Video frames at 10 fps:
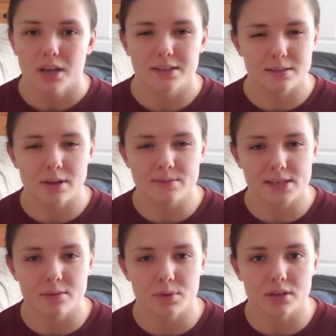Because sometimes
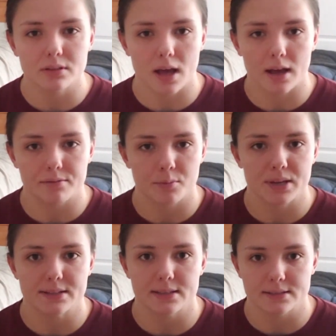it can be a lot for me
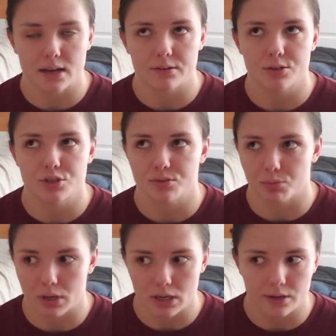to sit down and just
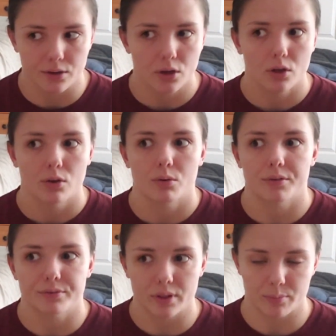read or
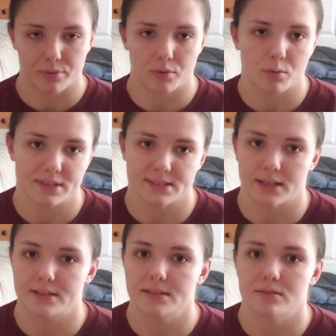flip through
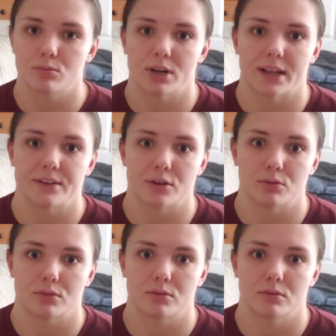Quizlets when
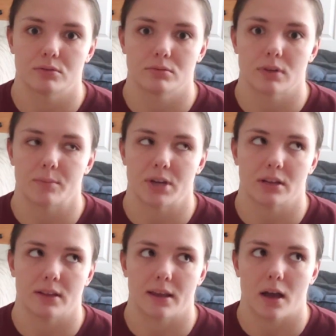I'm
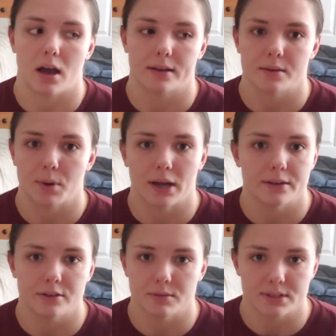not like
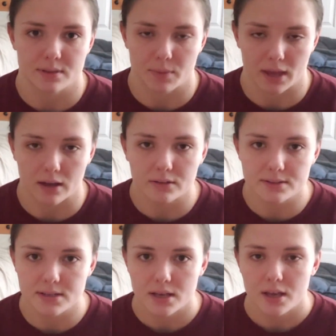occupied doing something
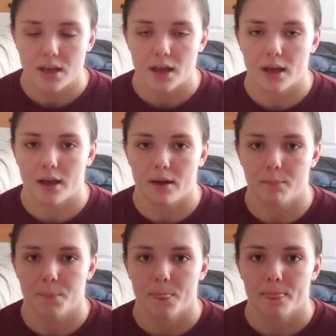else.
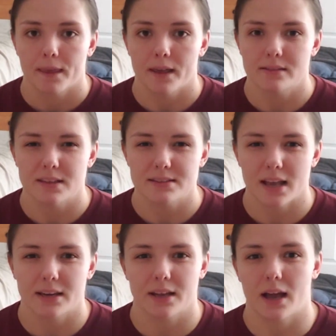And this
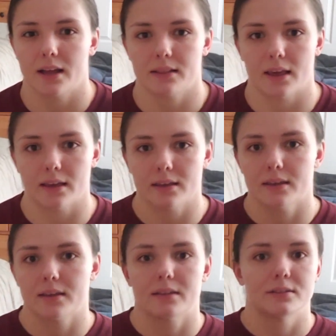kind of got like
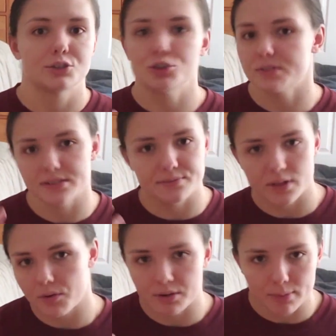the juices
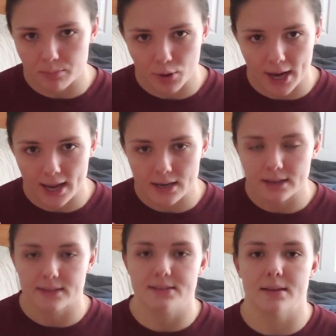flowing in my brain
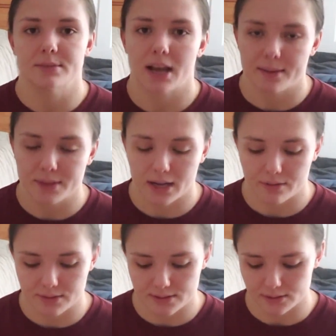at the same time that I
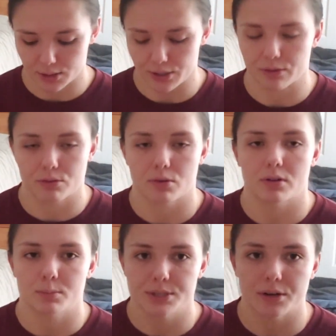was looking through all
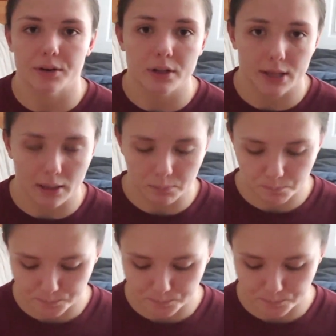the material again.